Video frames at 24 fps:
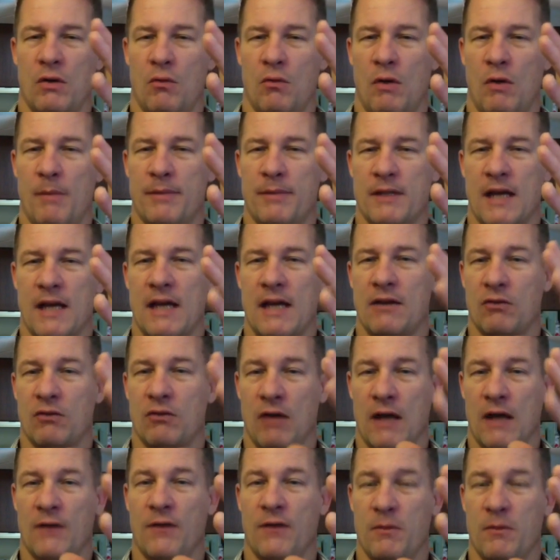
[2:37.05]
website,
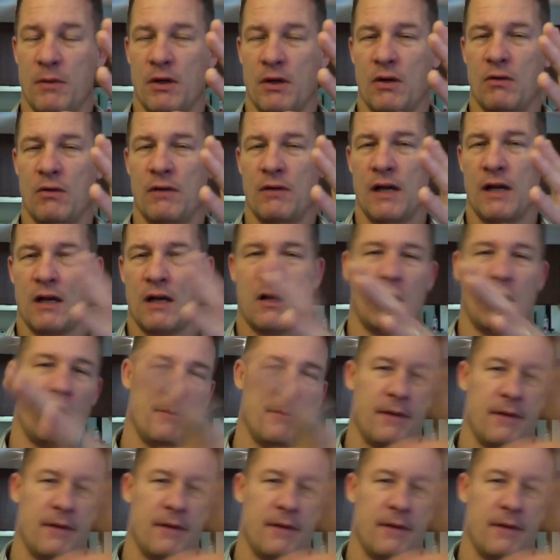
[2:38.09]
crackthefemalecode.com.